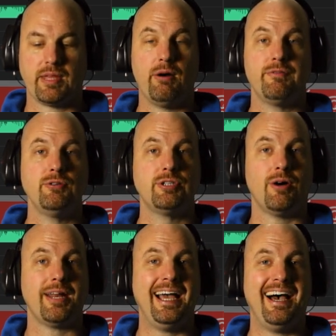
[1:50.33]
Now, if you
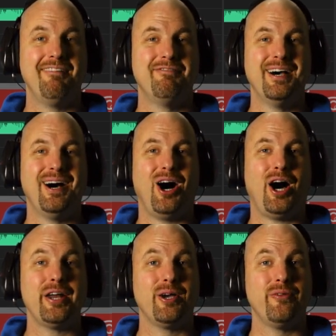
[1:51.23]
don't have
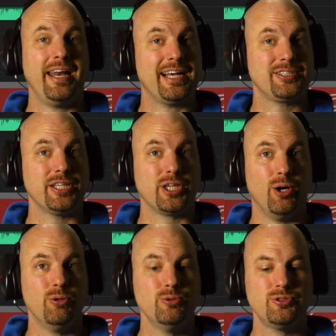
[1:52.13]
audio that actually
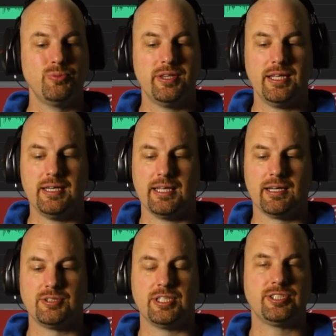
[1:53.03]
goes with it,
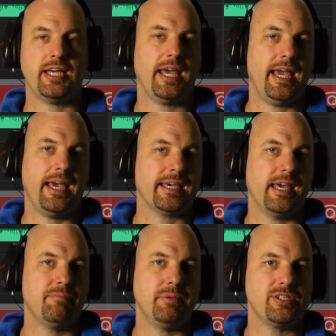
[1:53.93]
it'll just say, hey, it
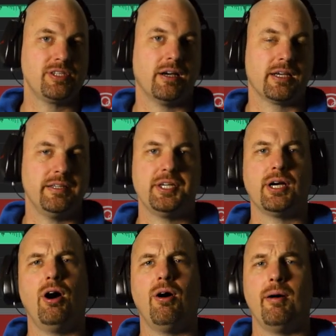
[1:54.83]
can't be sunk. And then
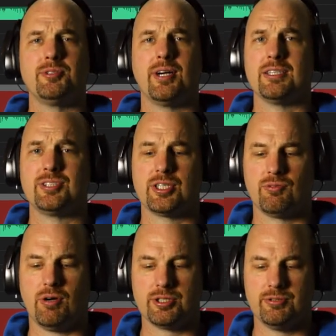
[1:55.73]
you go, oh, I'm trying to
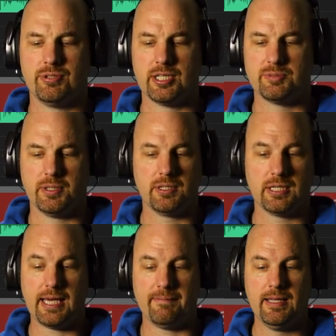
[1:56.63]
sync the wrong two things. But
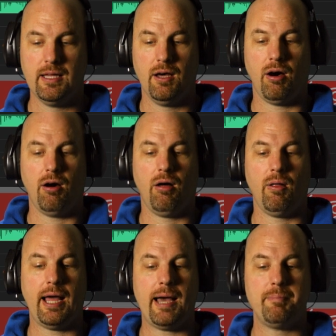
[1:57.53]
look at that,
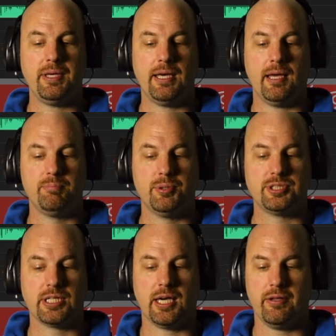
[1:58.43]
all happy and
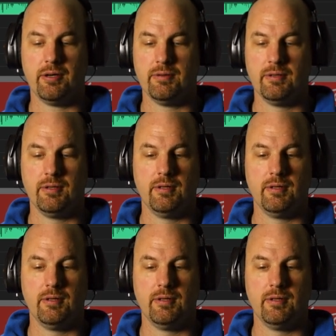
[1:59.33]
put together.